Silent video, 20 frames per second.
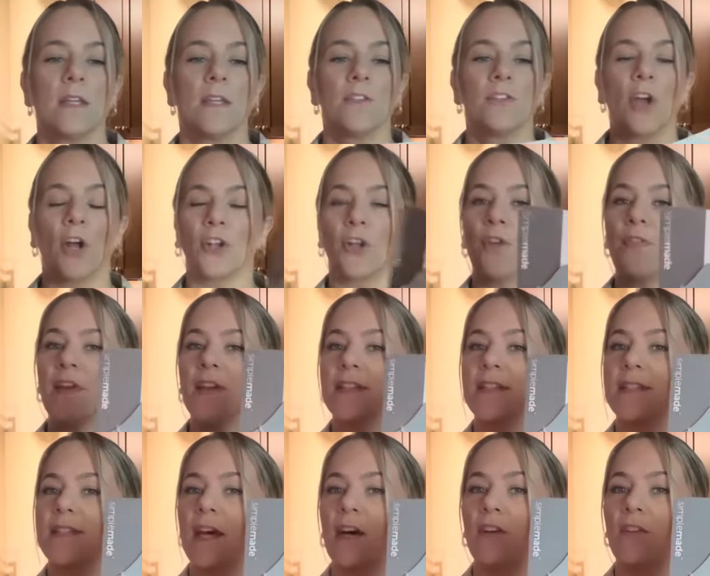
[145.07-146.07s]
Y'all know they
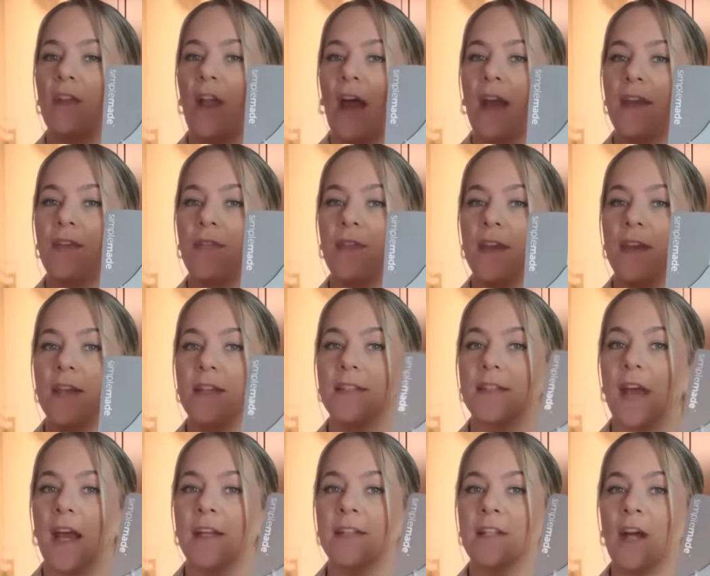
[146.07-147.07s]
sell like these
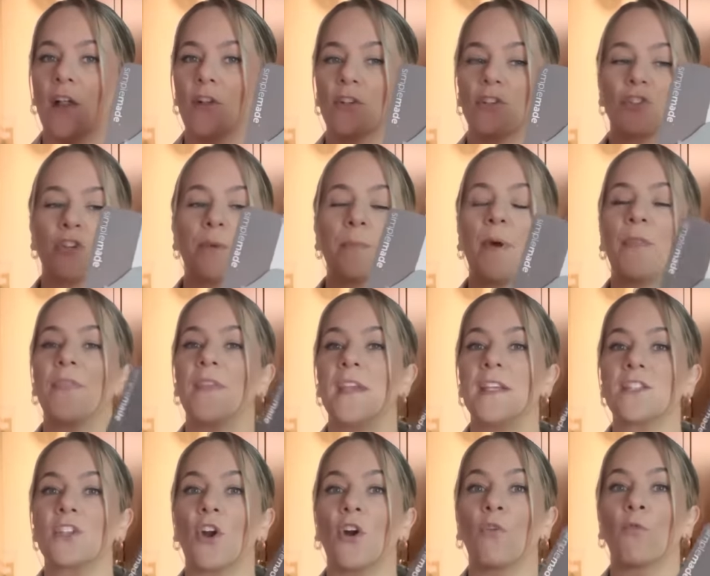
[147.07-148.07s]
at Dollar Tree, but
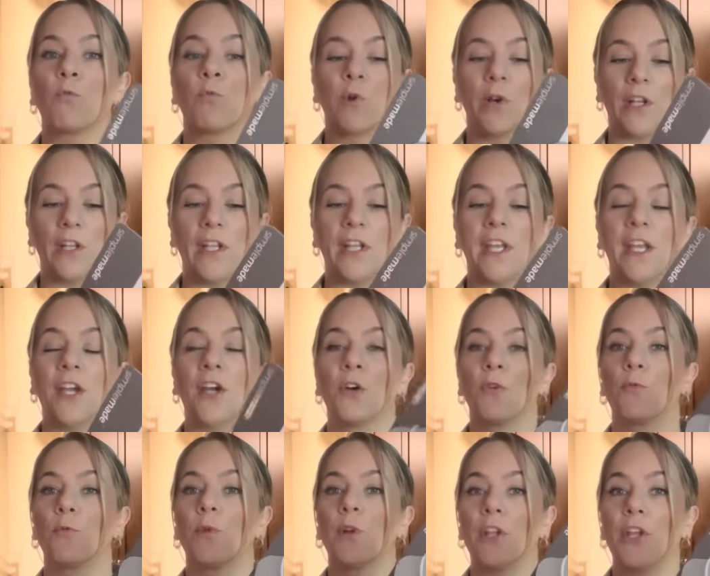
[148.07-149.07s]
these are really,
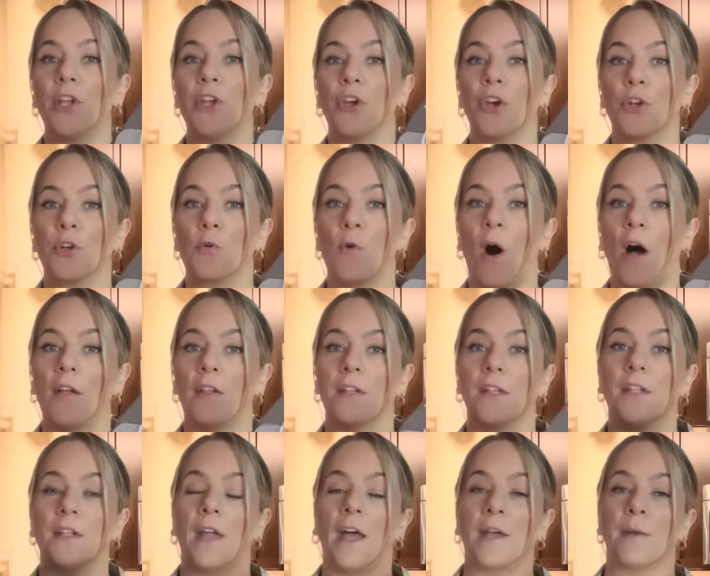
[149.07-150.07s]
really good
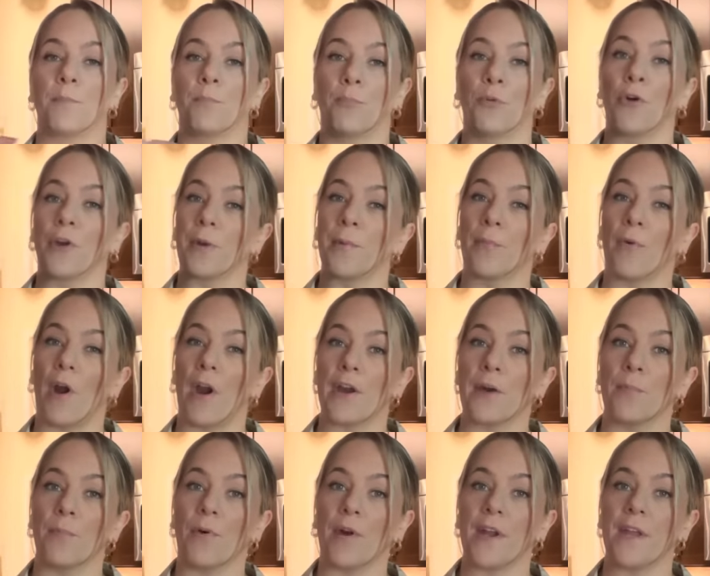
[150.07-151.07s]
quality, like Greenbrier
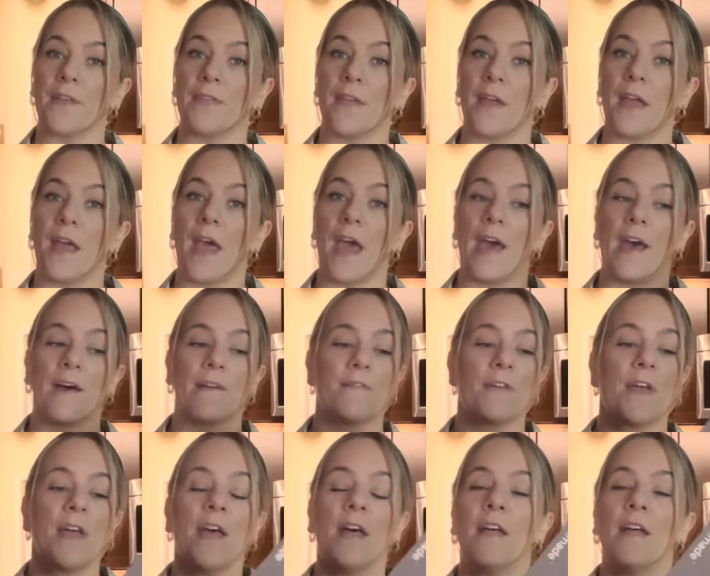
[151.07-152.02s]
brand they have.